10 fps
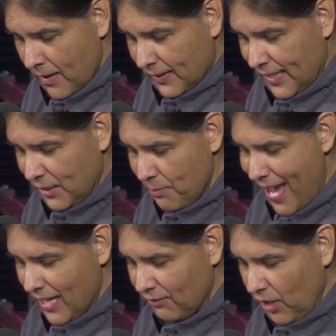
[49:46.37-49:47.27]
Then the
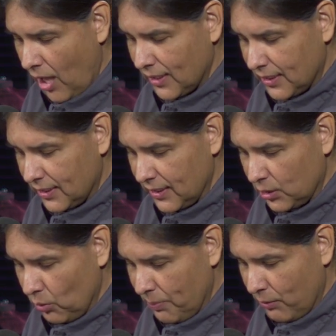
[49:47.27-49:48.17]
man of lawlessness
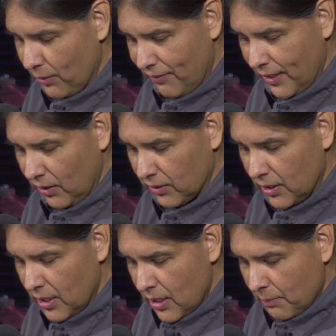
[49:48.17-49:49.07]
will be revealed,
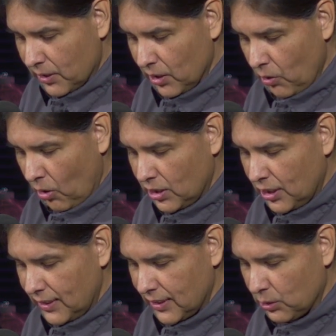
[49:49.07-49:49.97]
but the Lord
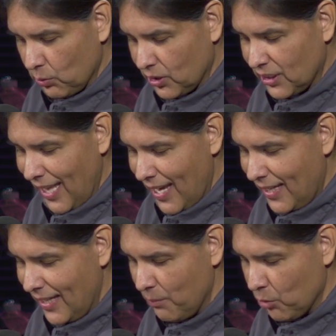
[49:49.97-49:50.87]
Jesus will slay
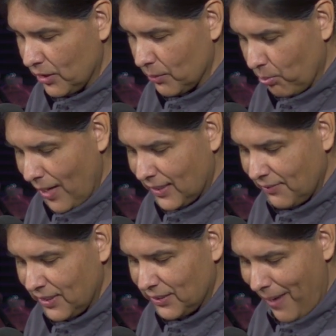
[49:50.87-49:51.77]
him with the breath of
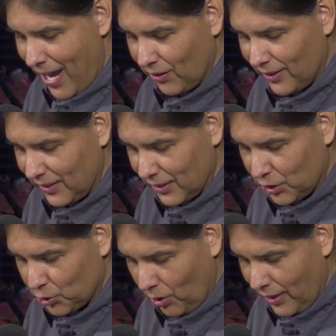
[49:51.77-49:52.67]
his mouth and
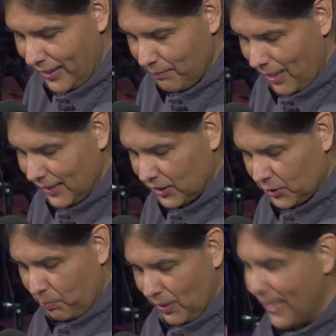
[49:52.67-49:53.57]
destroy him by the
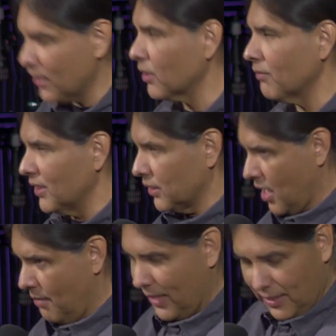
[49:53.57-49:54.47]
splendor of his
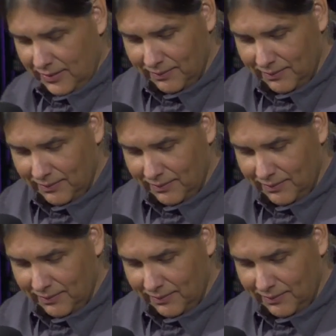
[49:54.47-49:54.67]
coming.